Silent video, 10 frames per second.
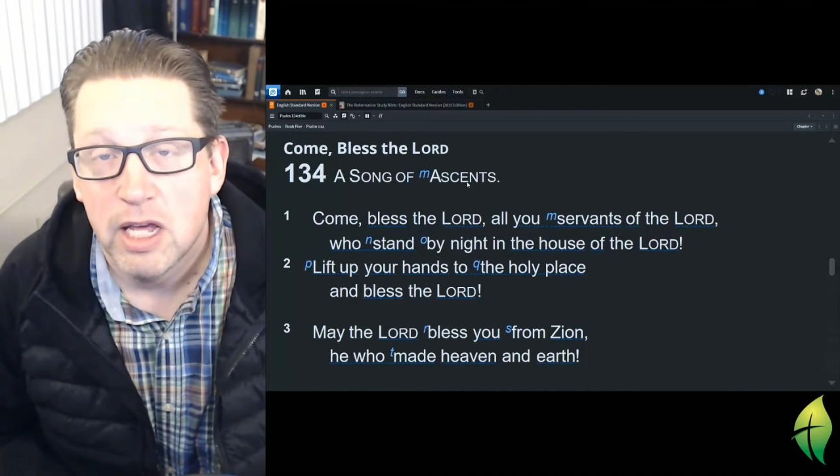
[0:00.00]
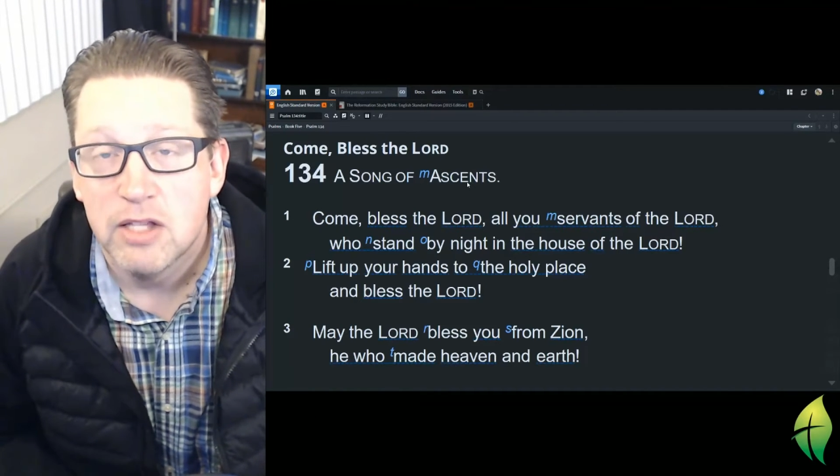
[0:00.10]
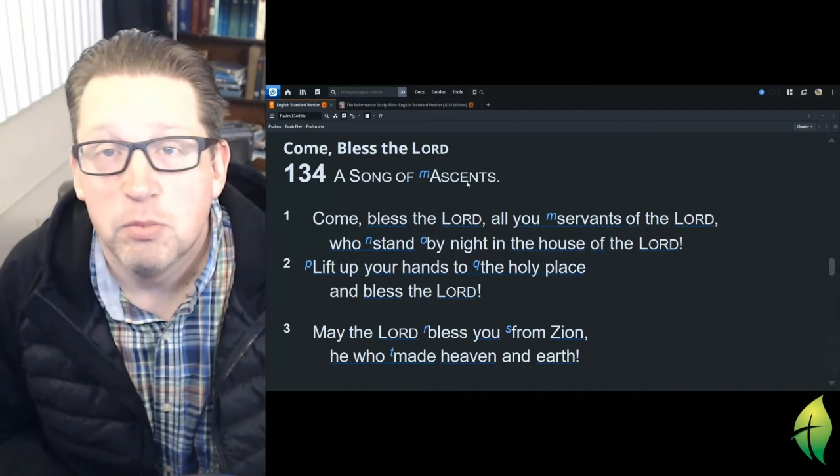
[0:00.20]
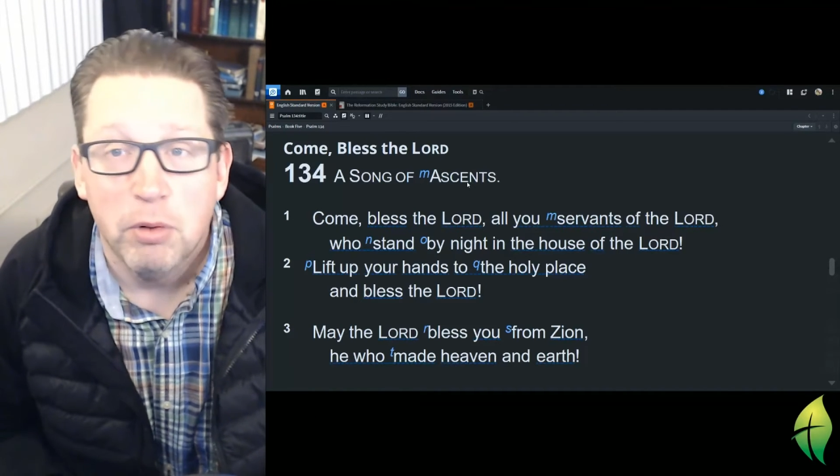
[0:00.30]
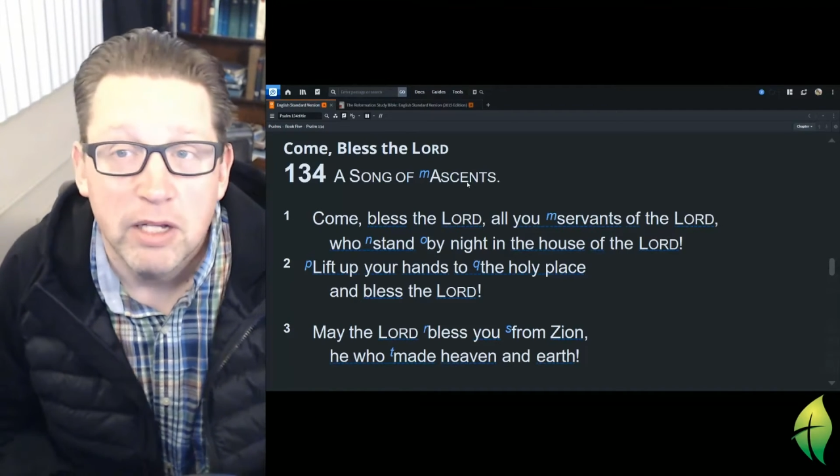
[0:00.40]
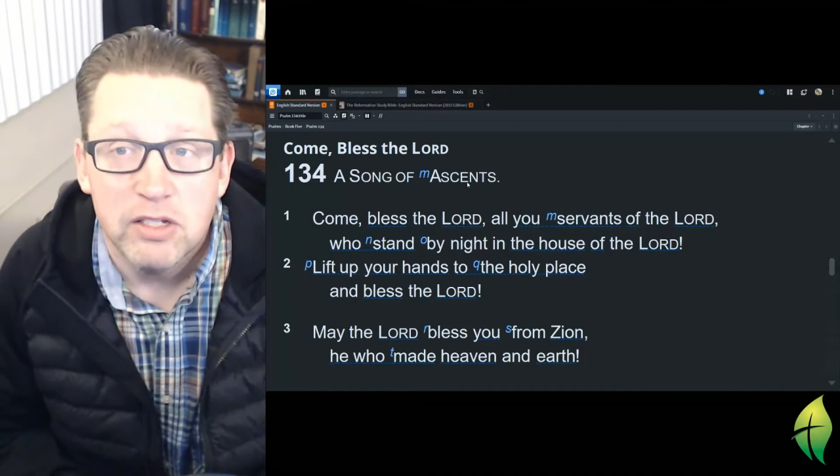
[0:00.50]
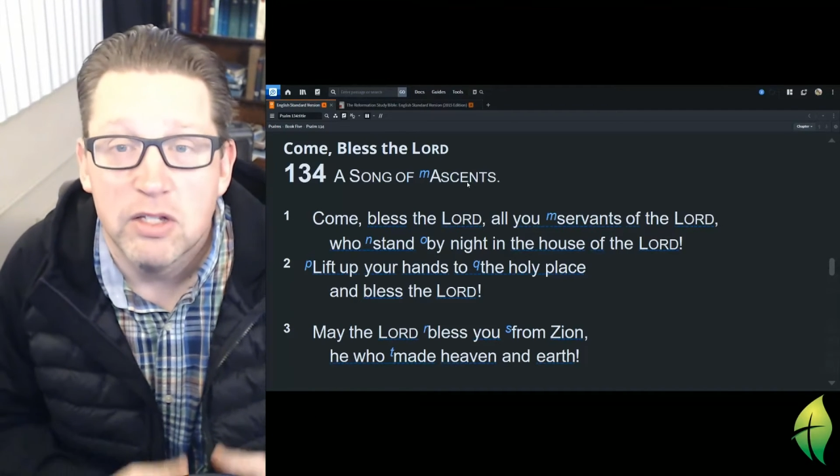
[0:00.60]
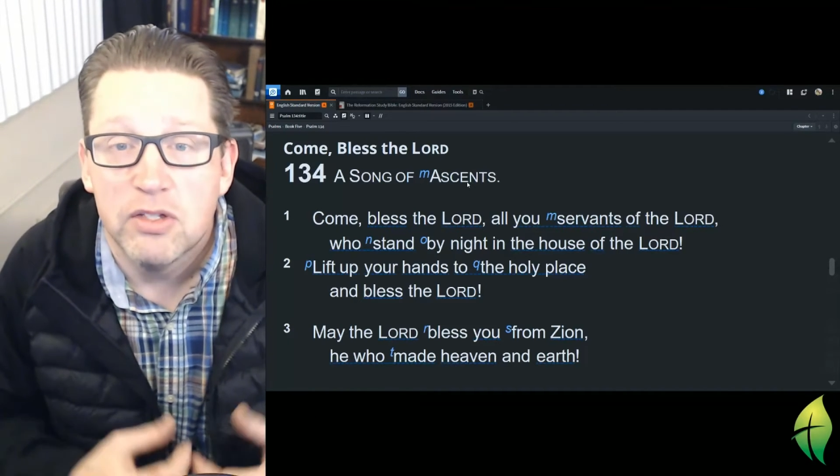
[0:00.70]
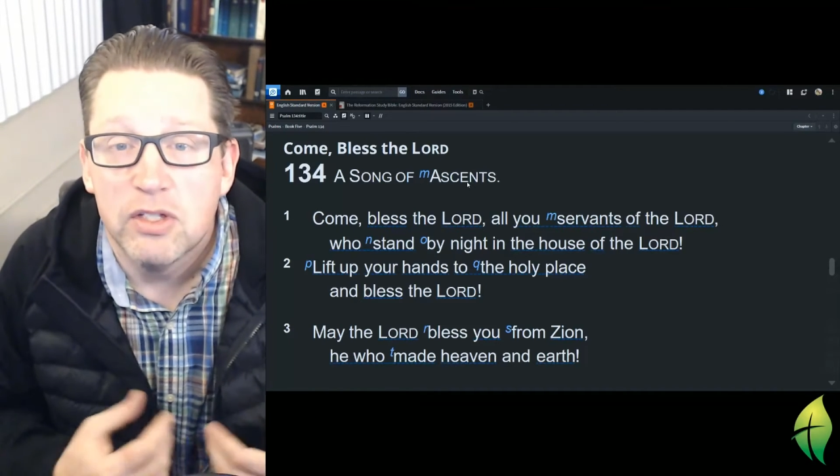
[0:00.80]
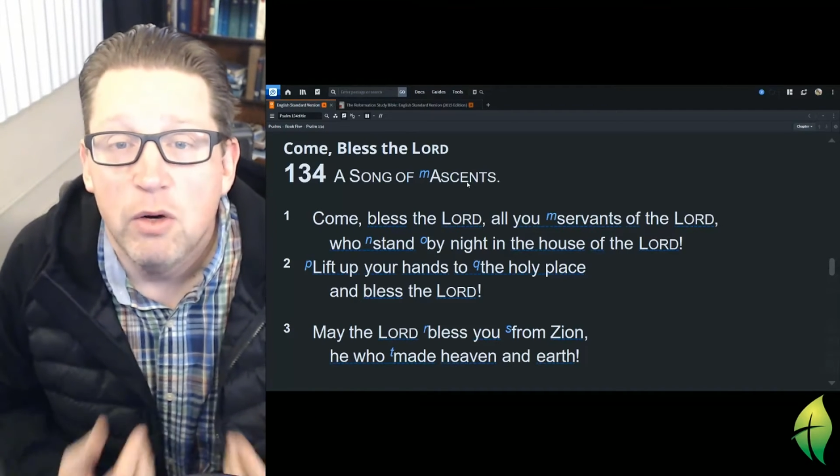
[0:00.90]
has blessed us
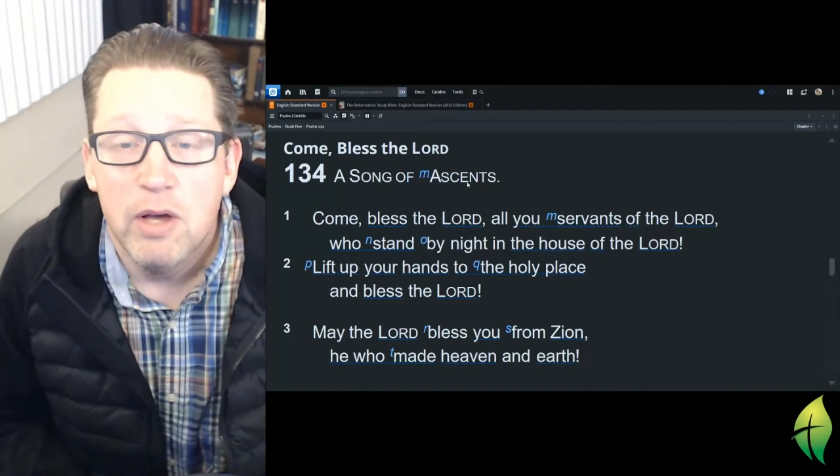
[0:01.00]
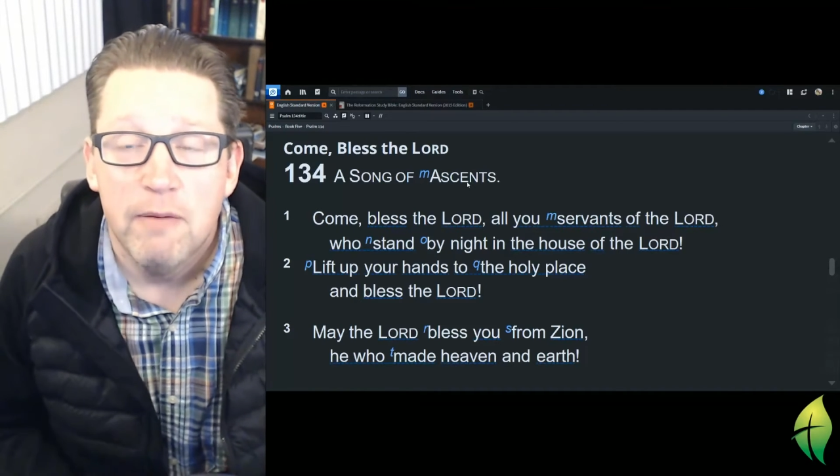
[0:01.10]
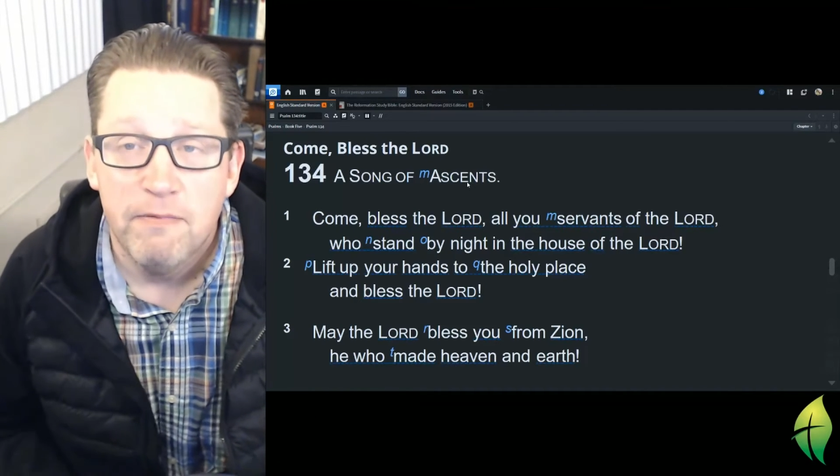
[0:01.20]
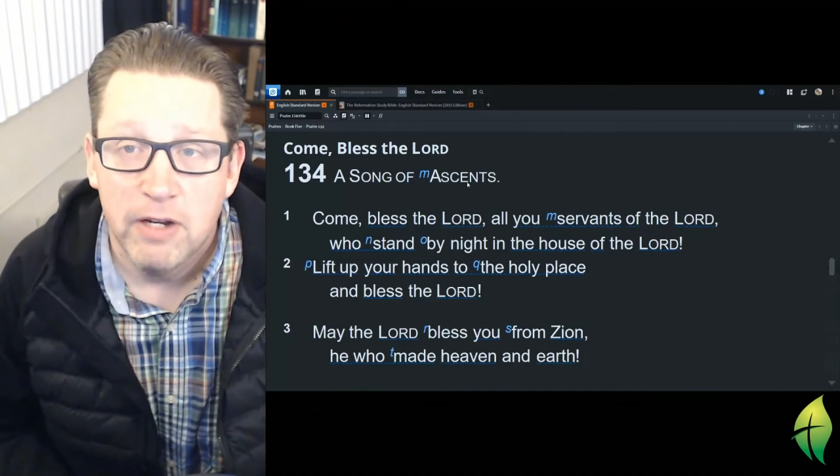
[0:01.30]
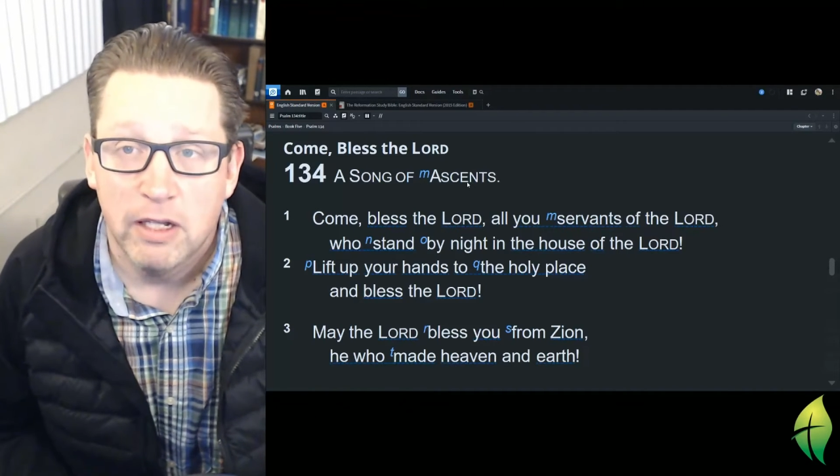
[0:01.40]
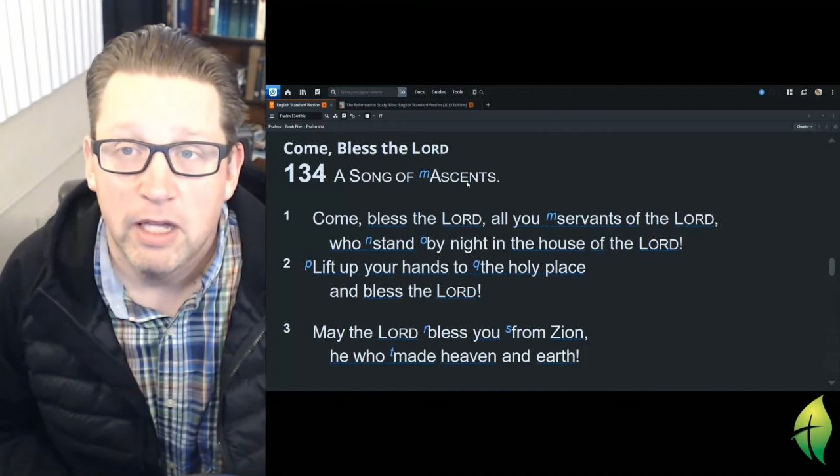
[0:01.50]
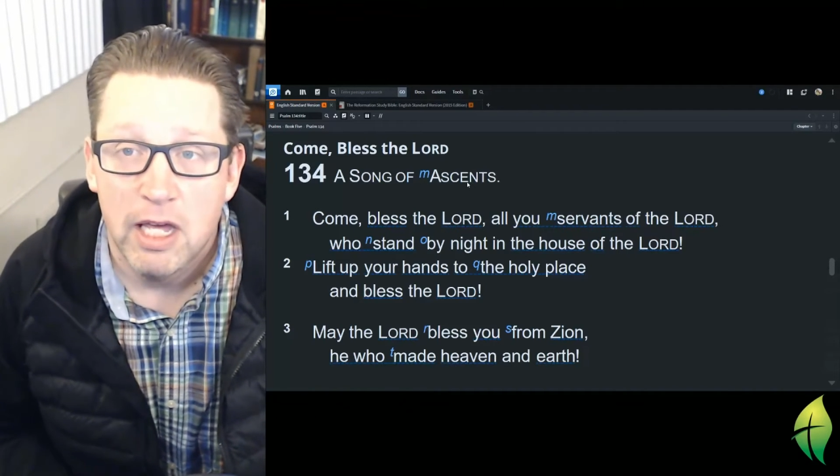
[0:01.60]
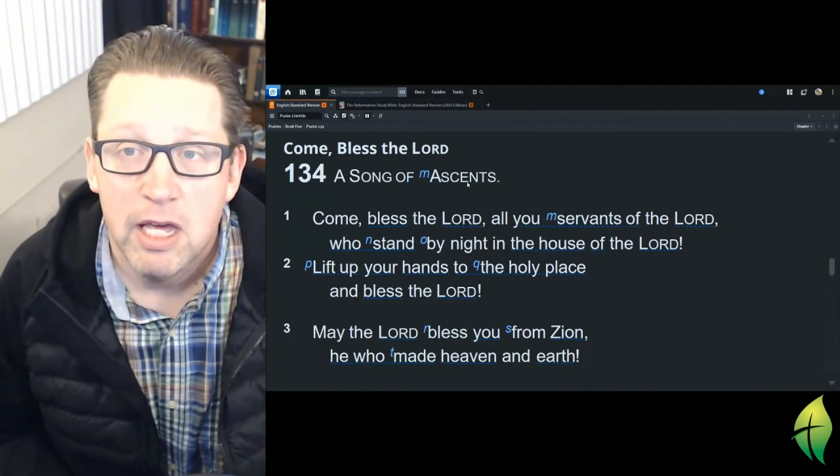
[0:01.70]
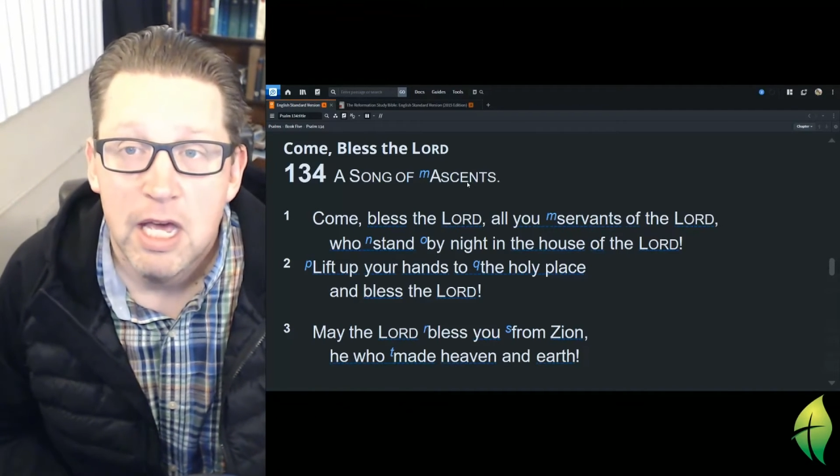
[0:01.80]
so infinitely.